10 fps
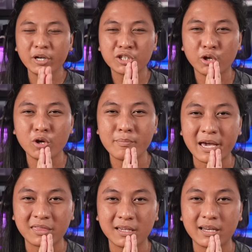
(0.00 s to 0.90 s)
show you a
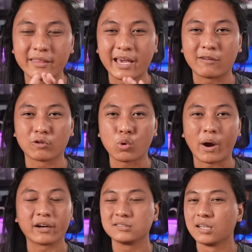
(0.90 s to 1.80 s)
method that
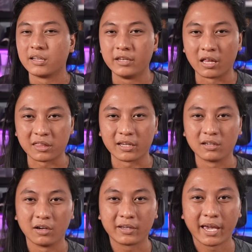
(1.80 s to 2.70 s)
requires
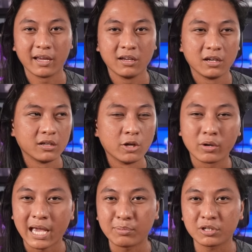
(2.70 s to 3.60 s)
nothing, okay? No
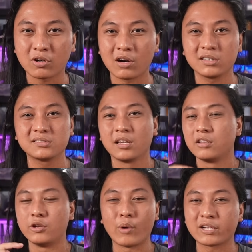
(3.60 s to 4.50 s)
capture cards,
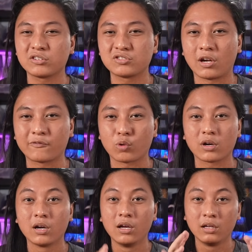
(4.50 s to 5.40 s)
no extra
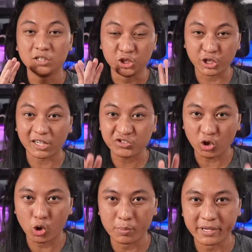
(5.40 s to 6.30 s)
software, just
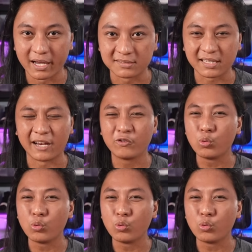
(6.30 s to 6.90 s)
OBS. And if you